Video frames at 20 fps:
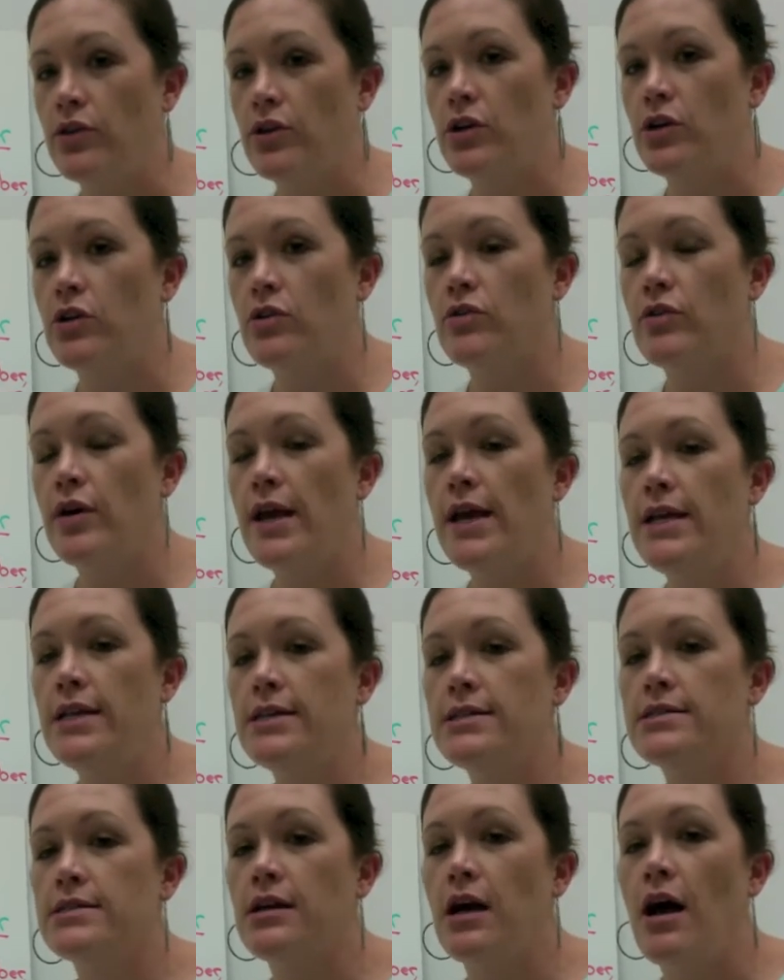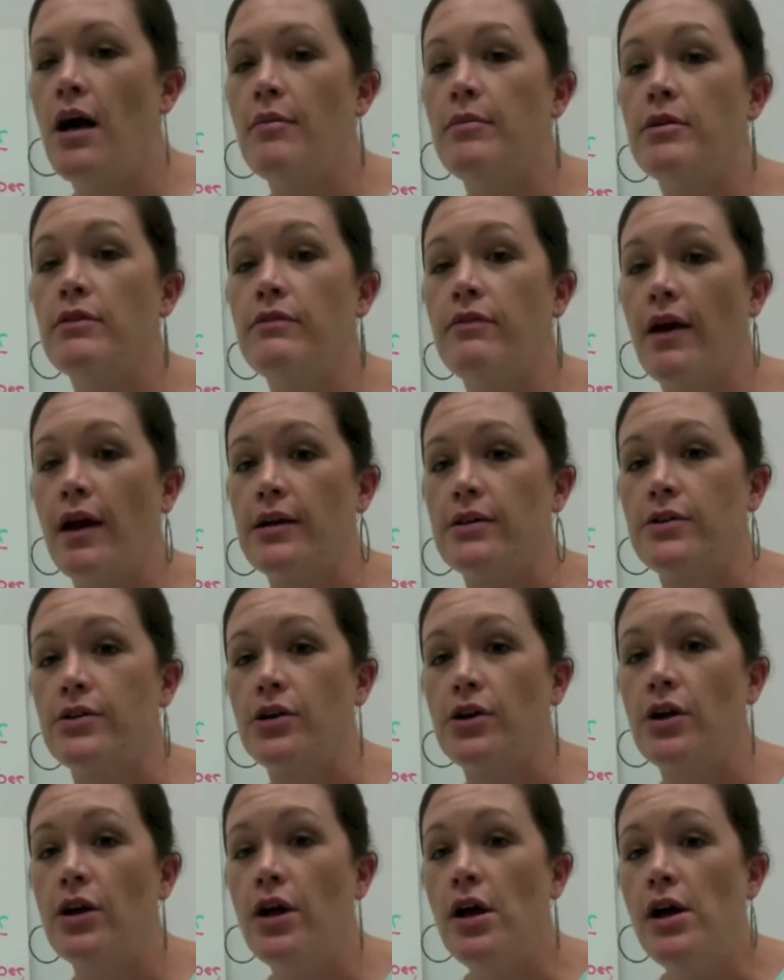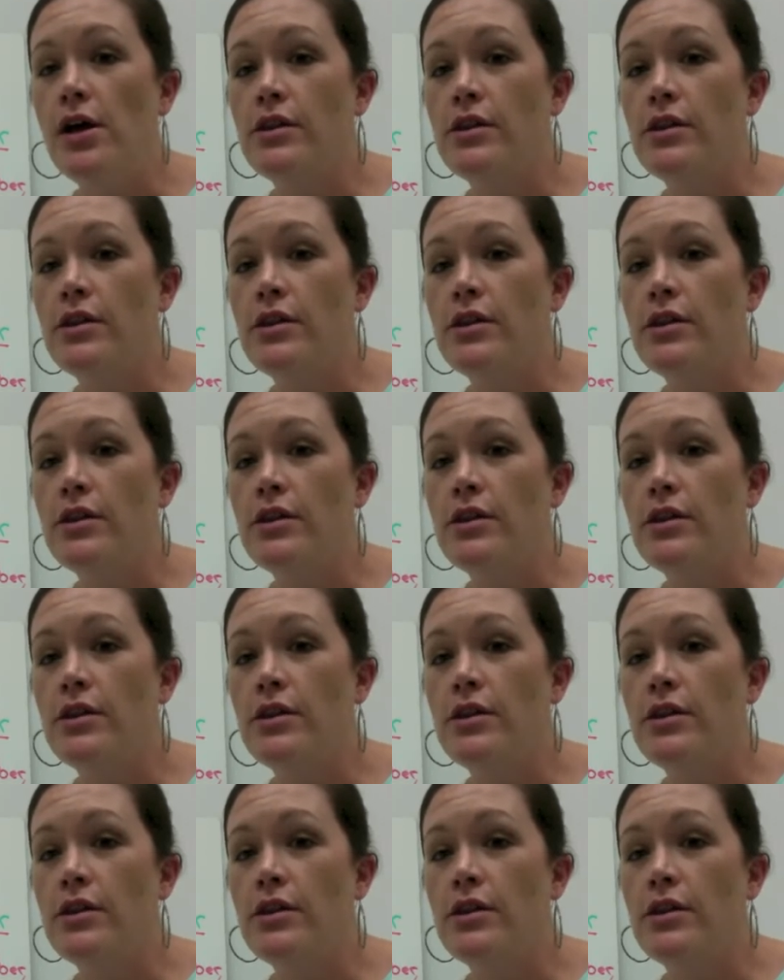the greatest common factor,